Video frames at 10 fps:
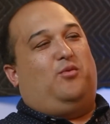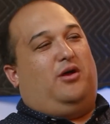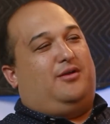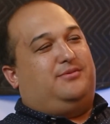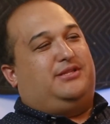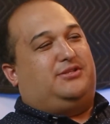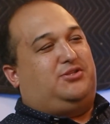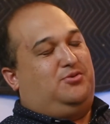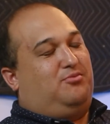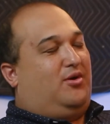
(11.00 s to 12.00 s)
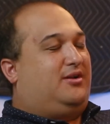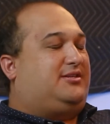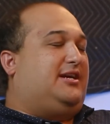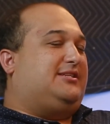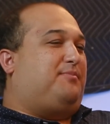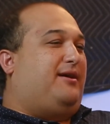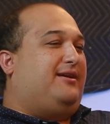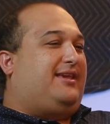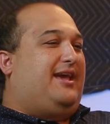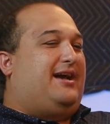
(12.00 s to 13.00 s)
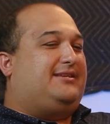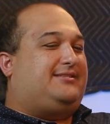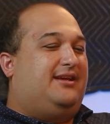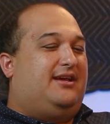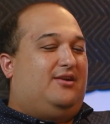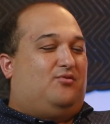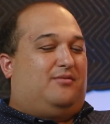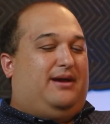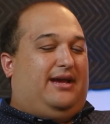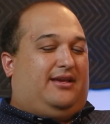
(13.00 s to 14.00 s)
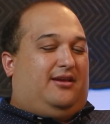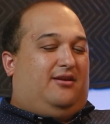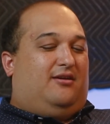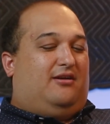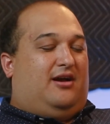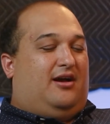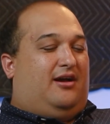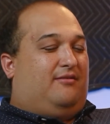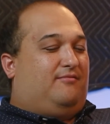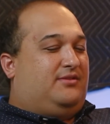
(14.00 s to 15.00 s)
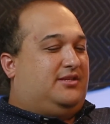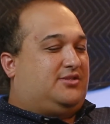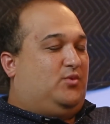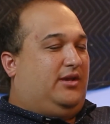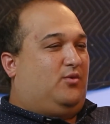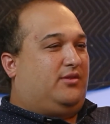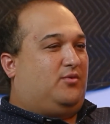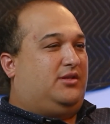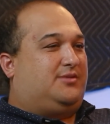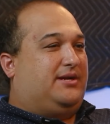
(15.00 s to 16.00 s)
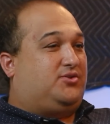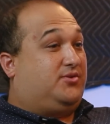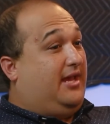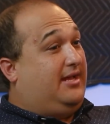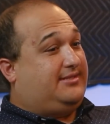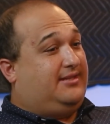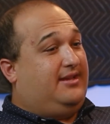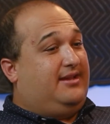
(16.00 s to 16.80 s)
Welcome to the Two Mortgage Guys podcast. We're back here uh, this week with a really special guest,